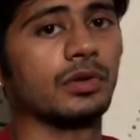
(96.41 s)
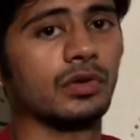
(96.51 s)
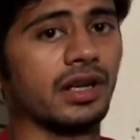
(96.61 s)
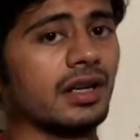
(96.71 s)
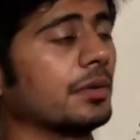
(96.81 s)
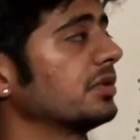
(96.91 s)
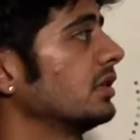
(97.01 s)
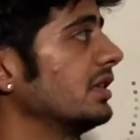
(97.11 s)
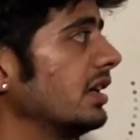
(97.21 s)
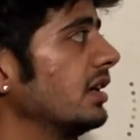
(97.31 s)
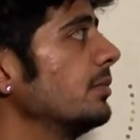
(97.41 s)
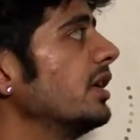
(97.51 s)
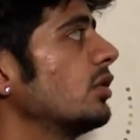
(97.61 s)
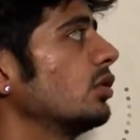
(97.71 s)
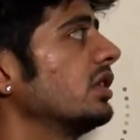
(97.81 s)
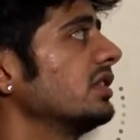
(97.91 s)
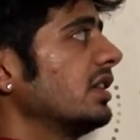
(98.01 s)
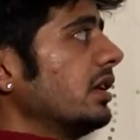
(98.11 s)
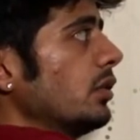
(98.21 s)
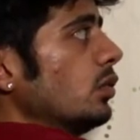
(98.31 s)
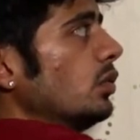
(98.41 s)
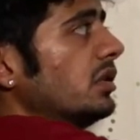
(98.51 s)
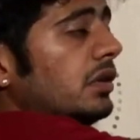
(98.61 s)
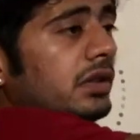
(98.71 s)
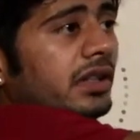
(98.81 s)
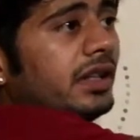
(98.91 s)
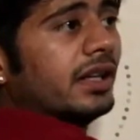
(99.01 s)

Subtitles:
The ultimate truth is that you